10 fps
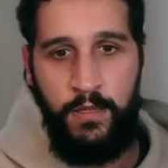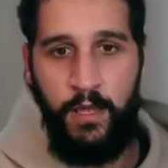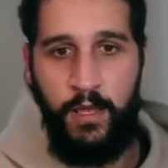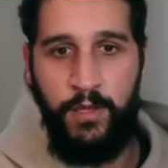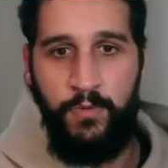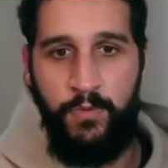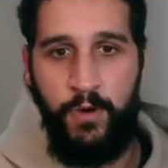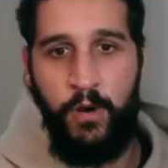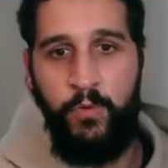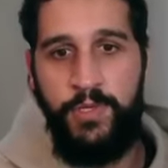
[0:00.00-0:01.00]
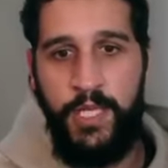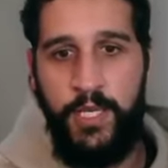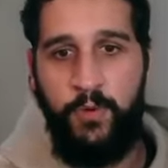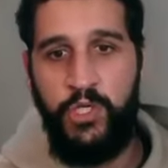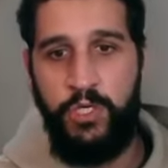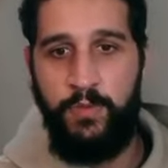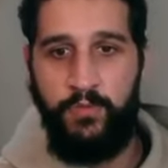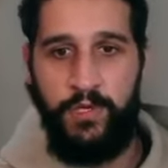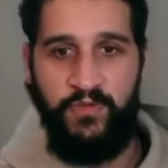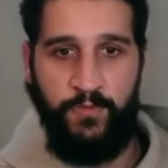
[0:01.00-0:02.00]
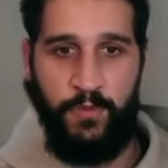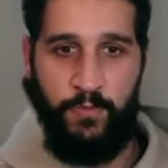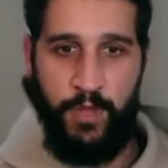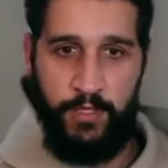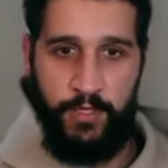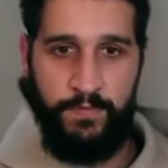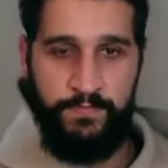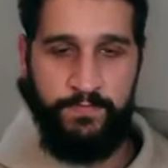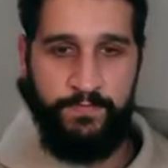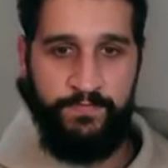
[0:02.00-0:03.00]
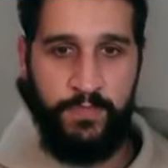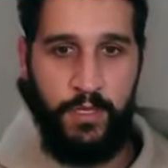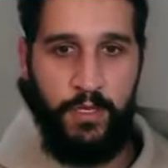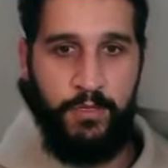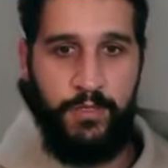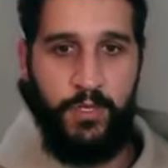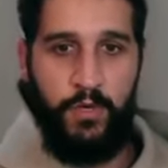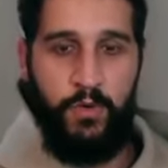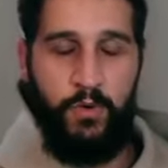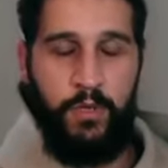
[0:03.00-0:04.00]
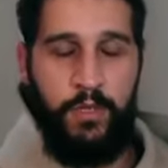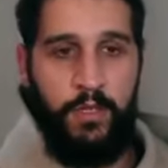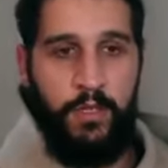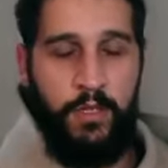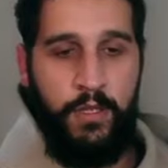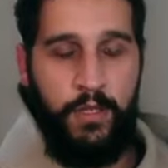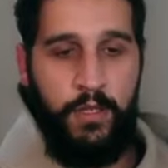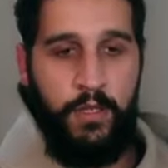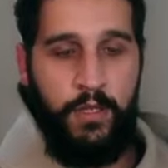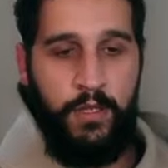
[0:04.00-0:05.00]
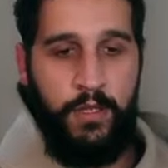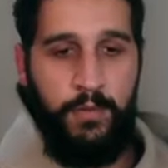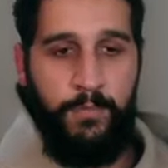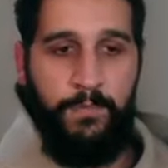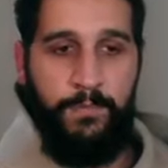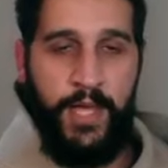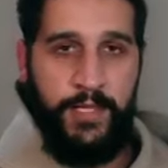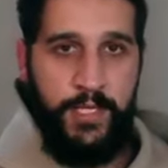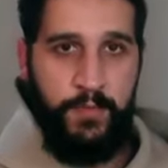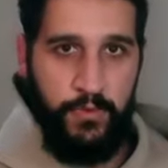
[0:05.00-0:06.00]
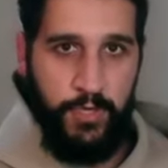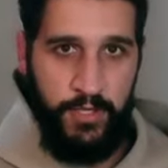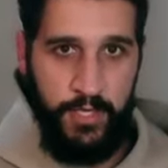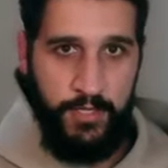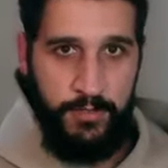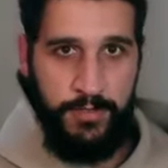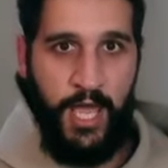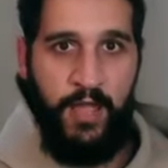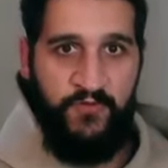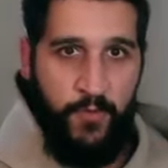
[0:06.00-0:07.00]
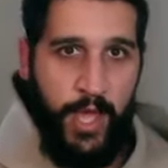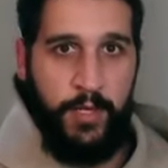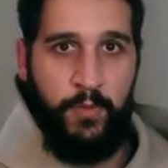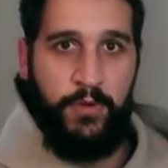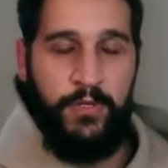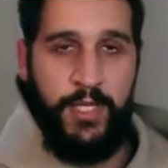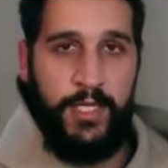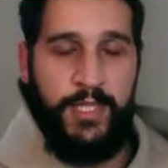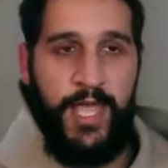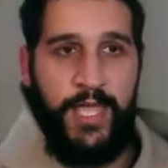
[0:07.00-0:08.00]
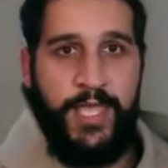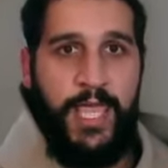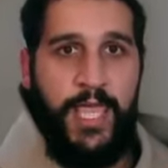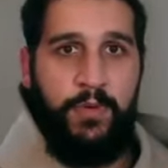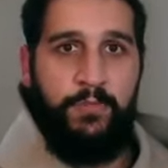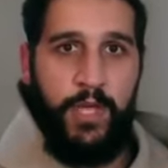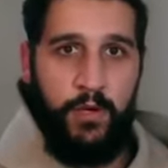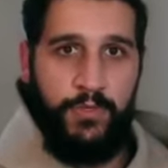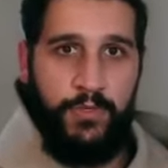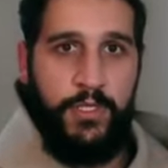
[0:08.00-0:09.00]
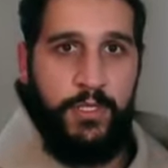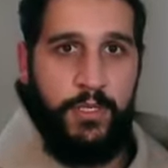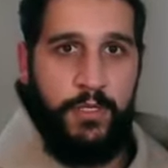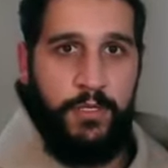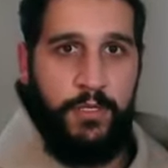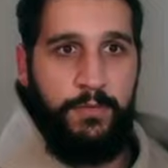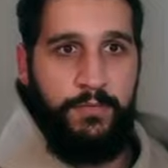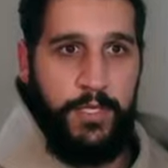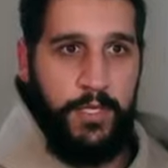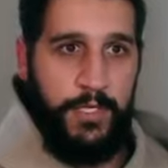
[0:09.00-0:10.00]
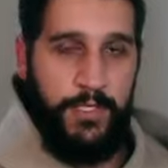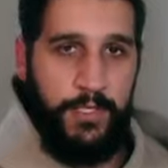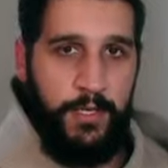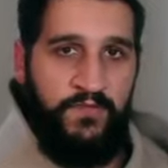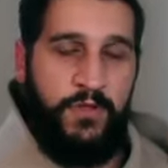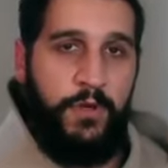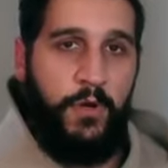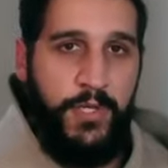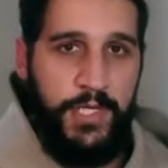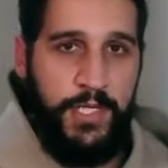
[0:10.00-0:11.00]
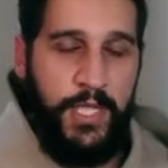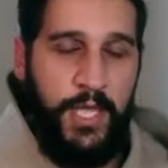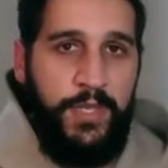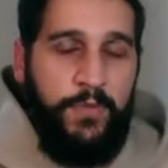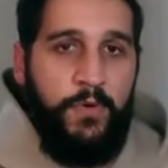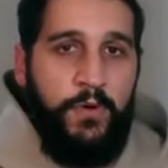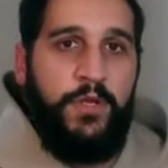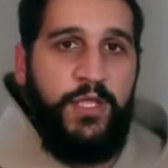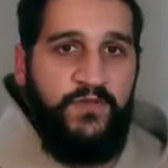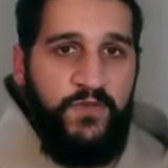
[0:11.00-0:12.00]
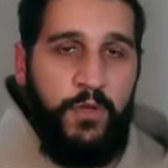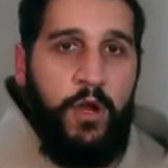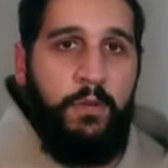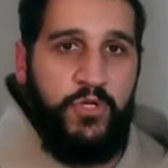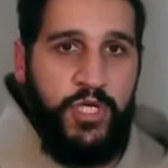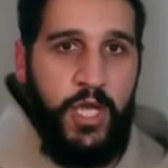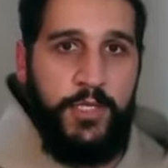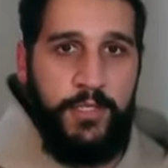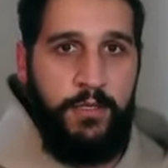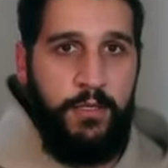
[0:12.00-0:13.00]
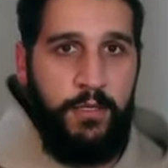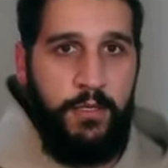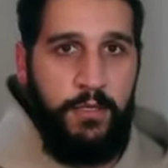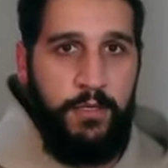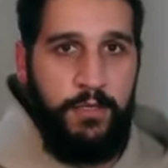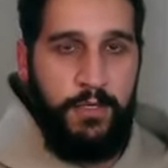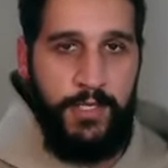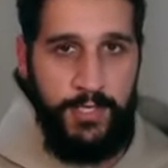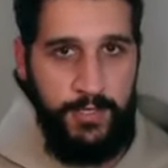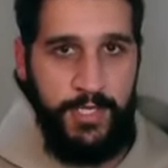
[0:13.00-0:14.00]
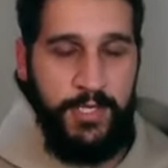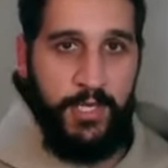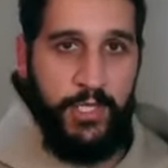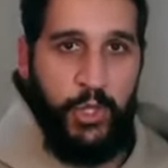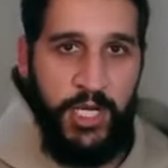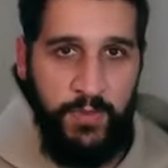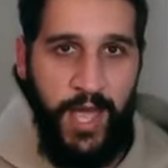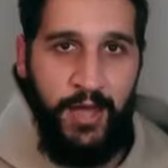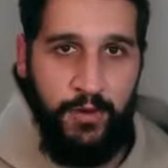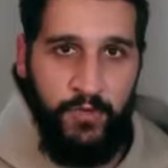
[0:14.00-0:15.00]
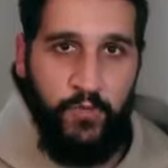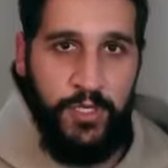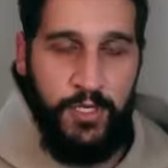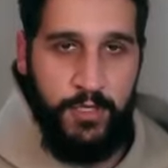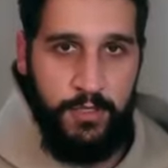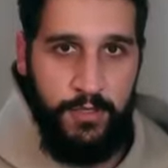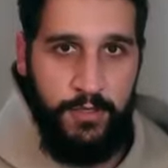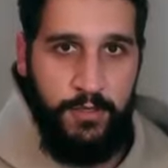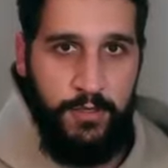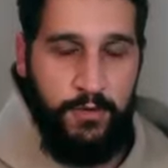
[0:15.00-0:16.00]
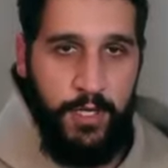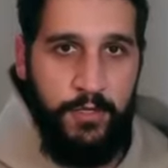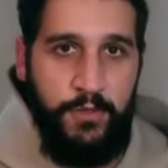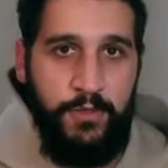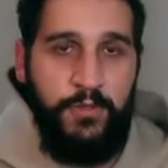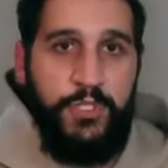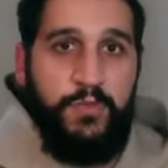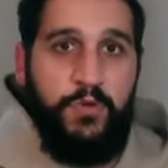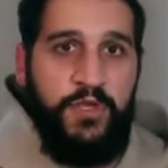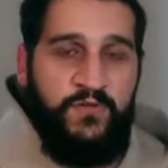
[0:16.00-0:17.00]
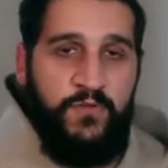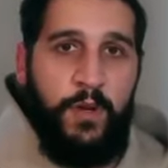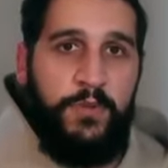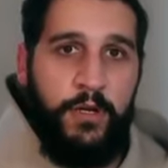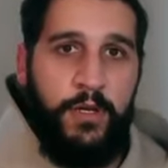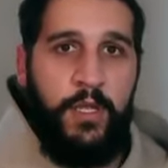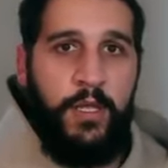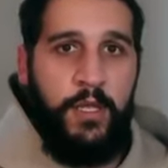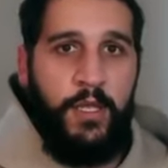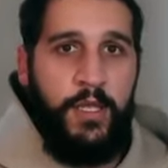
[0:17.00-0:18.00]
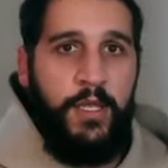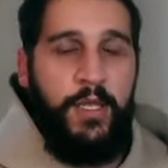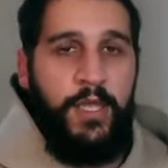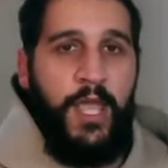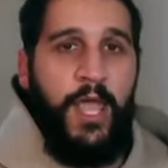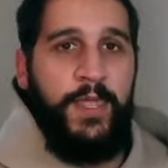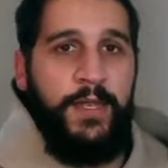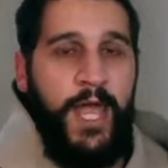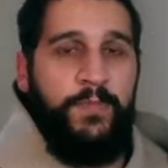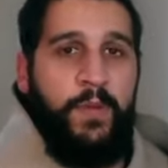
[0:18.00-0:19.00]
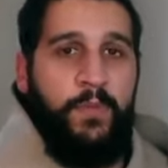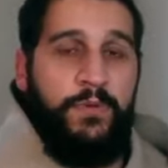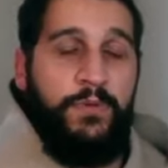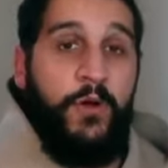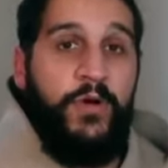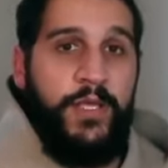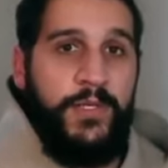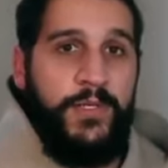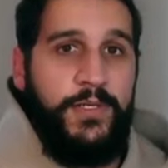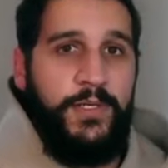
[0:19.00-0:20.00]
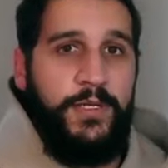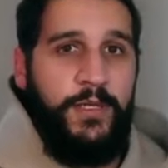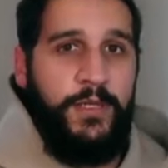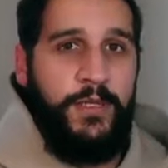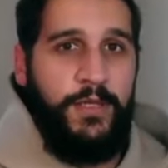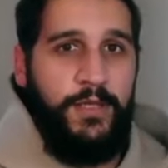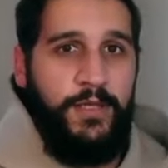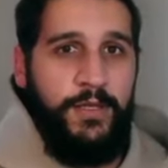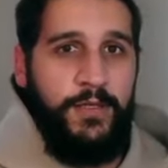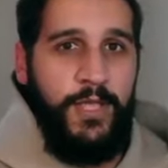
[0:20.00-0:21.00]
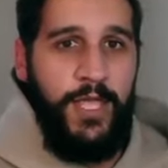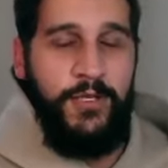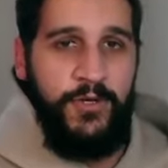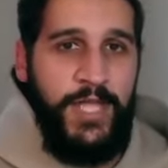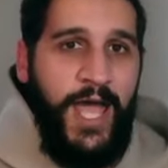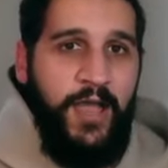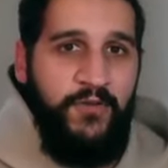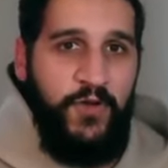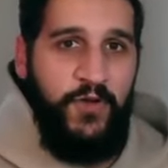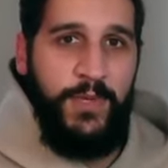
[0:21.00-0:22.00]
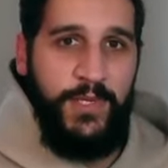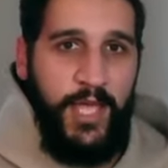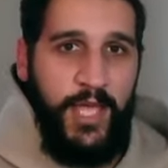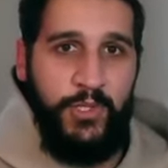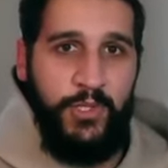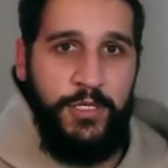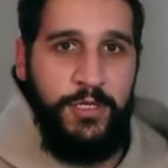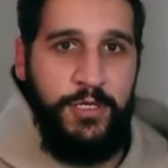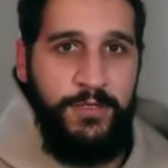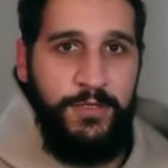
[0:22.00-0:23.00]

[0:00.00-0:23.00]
Uh, are we saying we shouldn't breathe from the belly? So belly breathing, diaphragmatic breathing, that came about because of the noticing that people were breathing from their upper chest that's that's like a stress pattern of breathing, right? You you're just breathing from up here, and then had people notice, hey, your diaphragm is actually